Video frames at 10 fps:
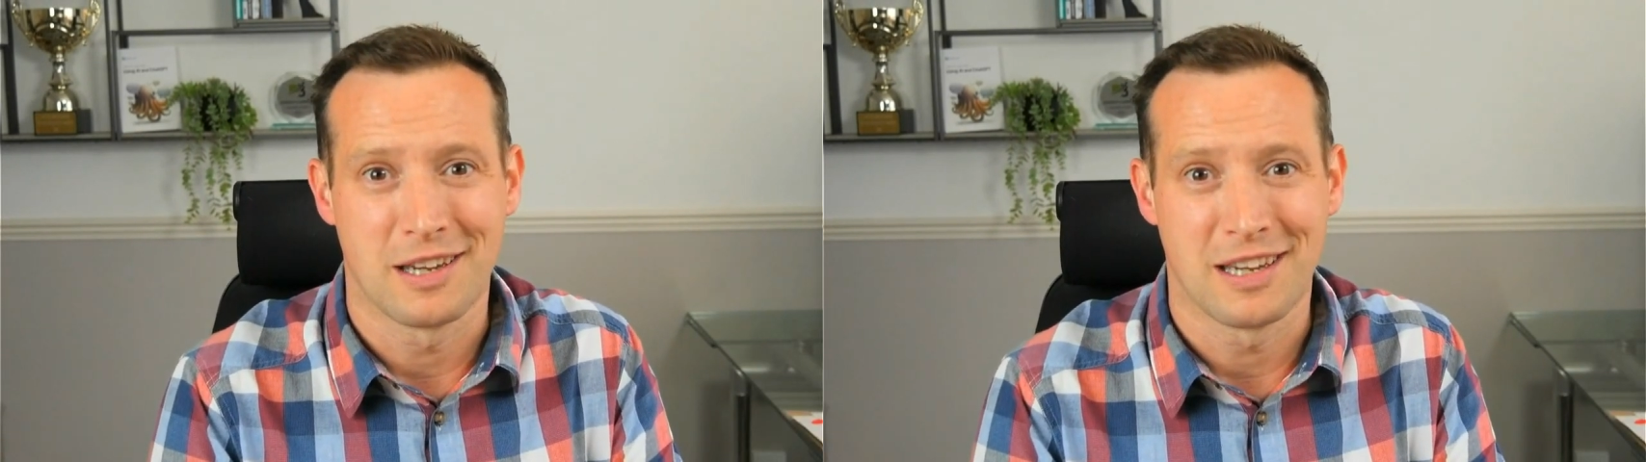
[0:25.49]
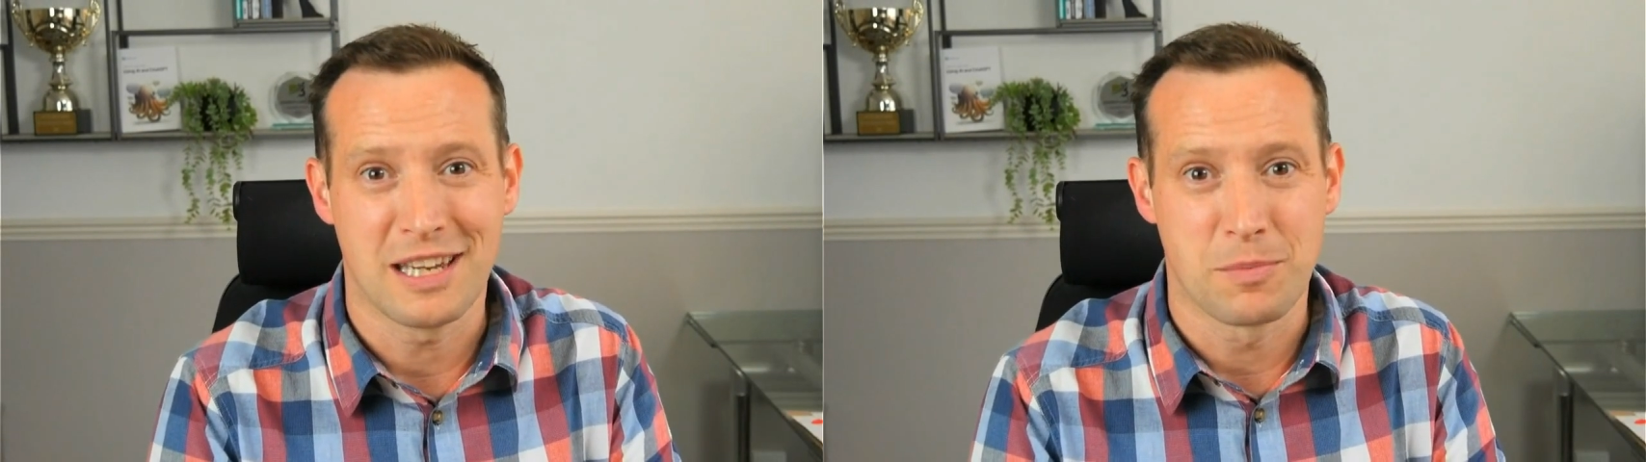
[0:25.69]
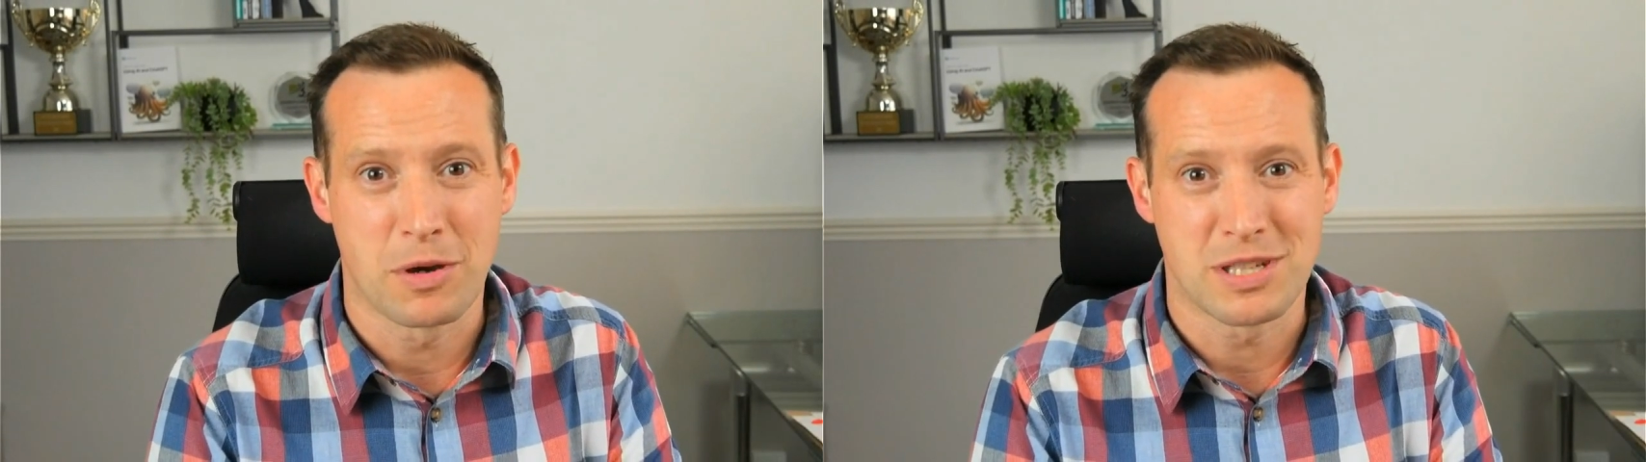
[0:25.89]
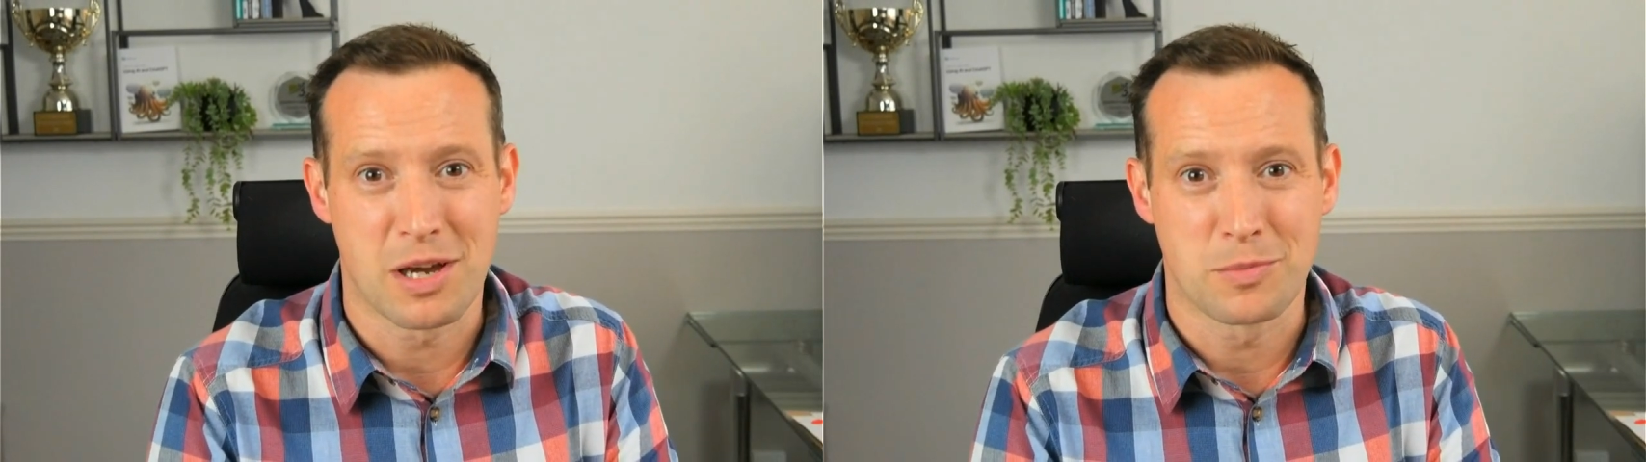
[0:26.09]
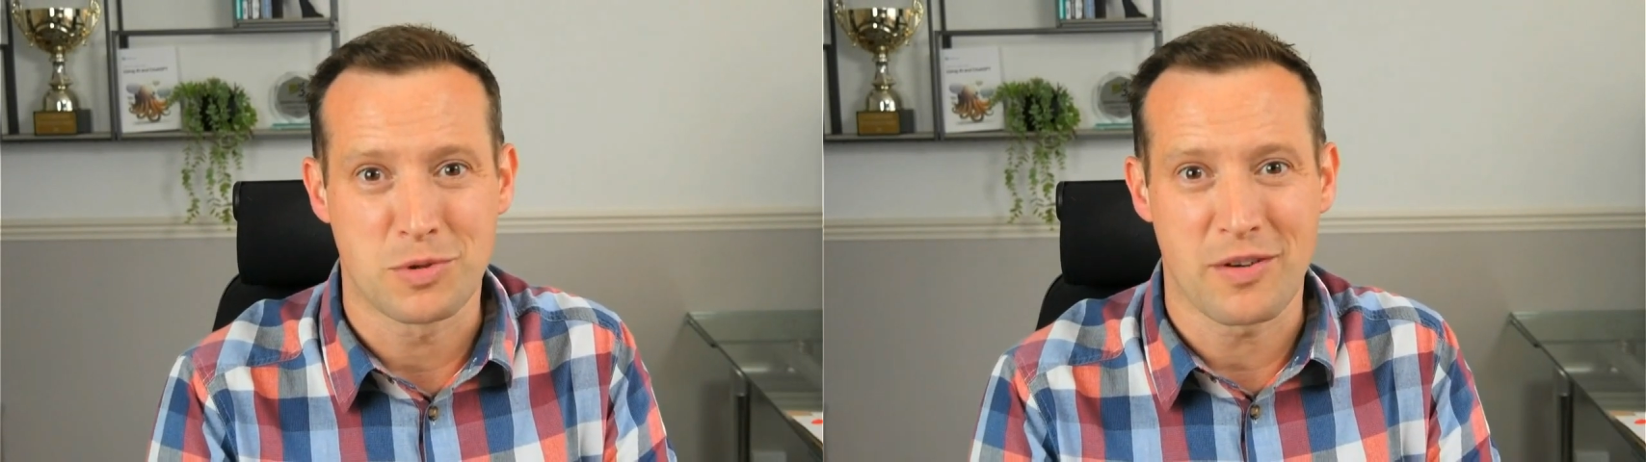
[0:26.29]
in a
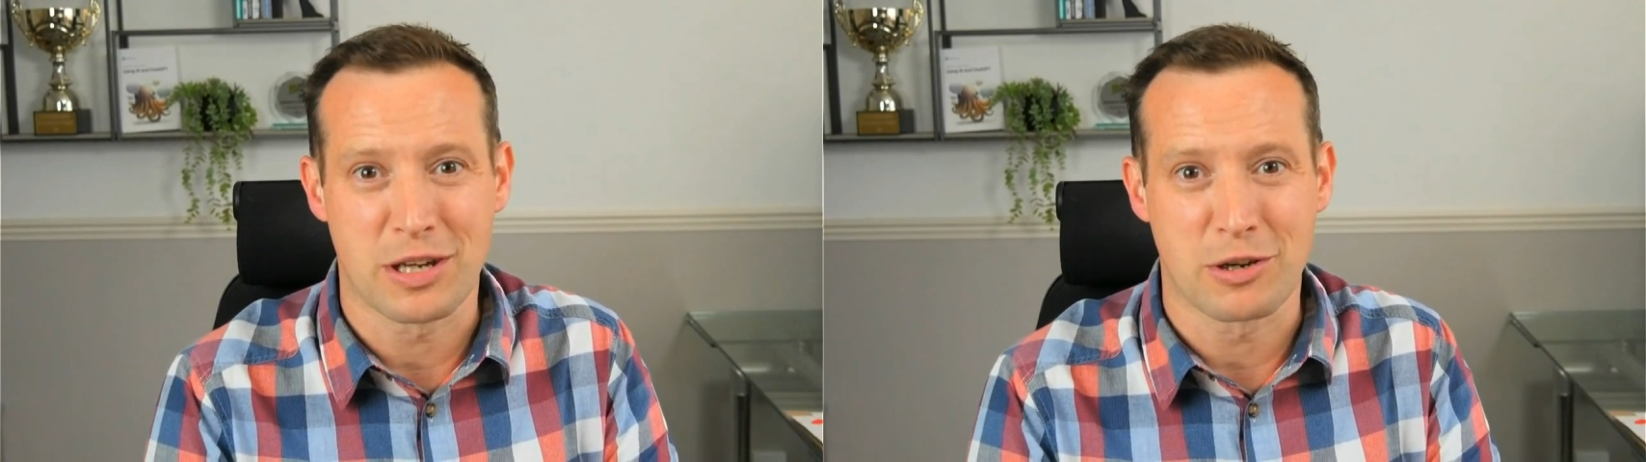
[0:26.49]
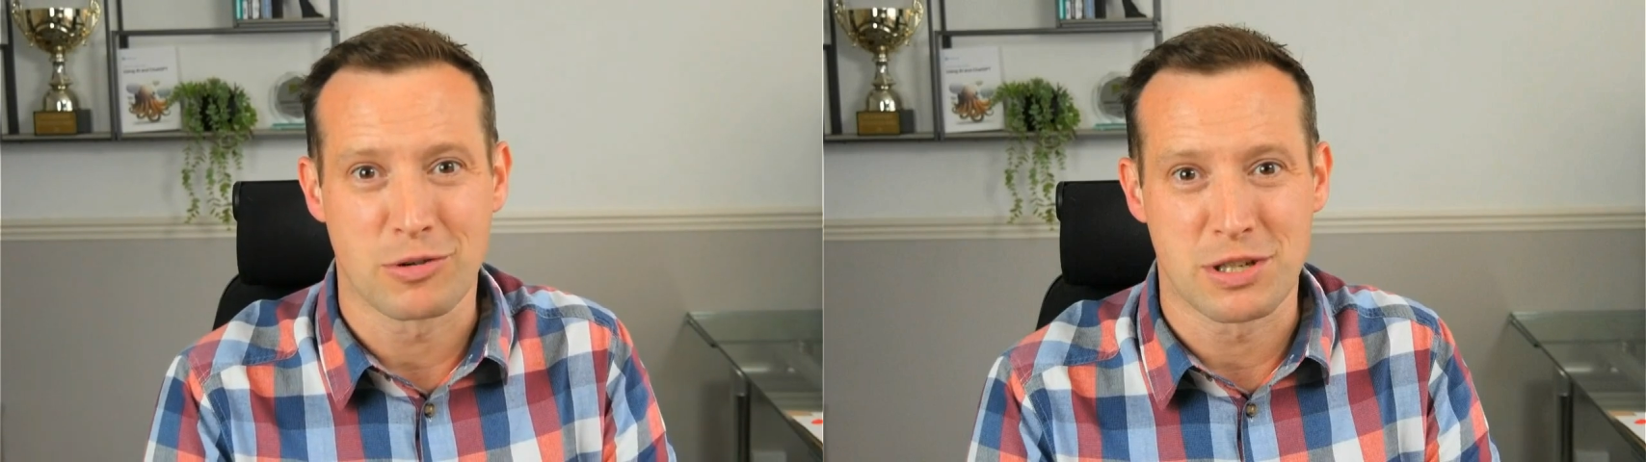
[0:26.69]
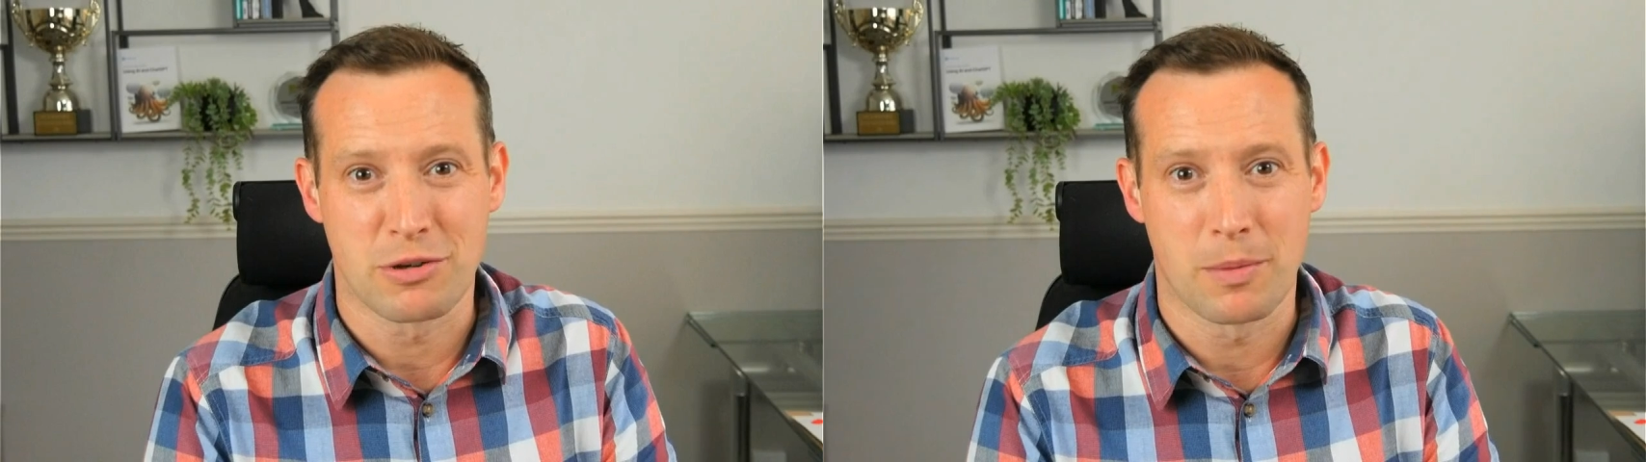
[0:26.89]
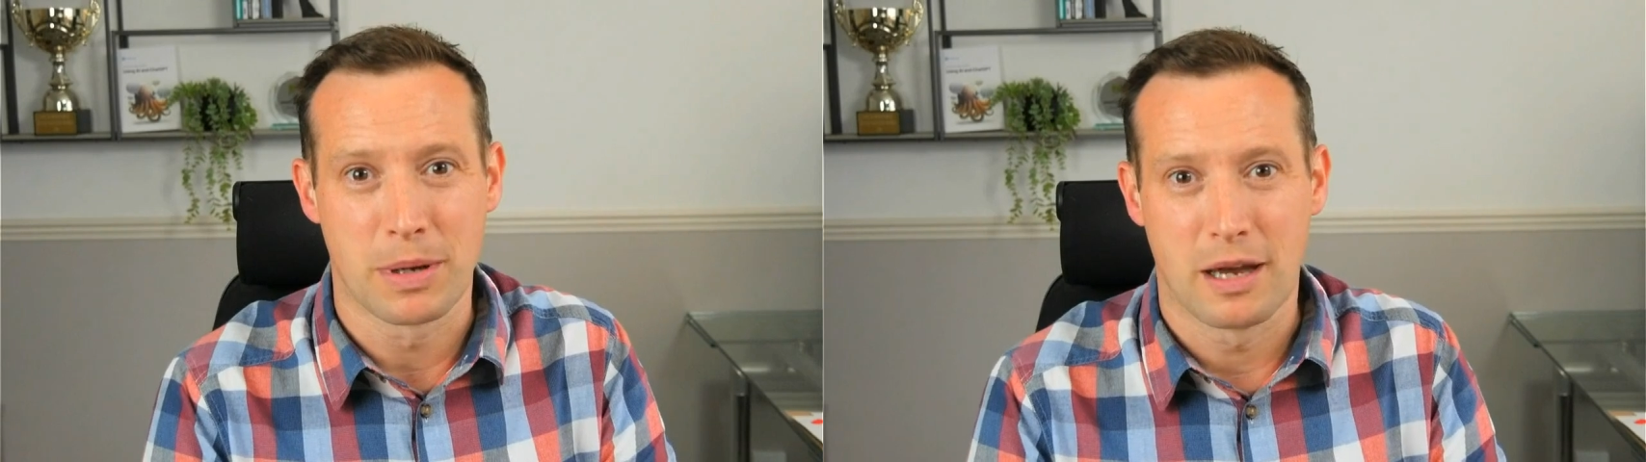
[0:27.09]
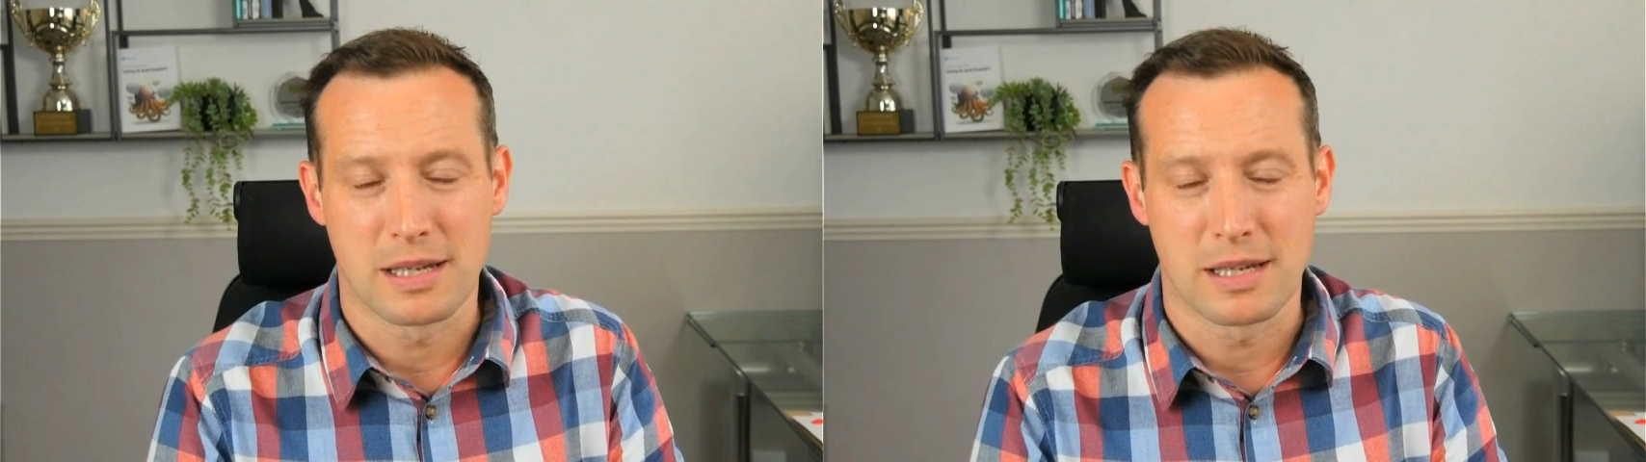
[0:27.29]
motorhome, traveling across Europe,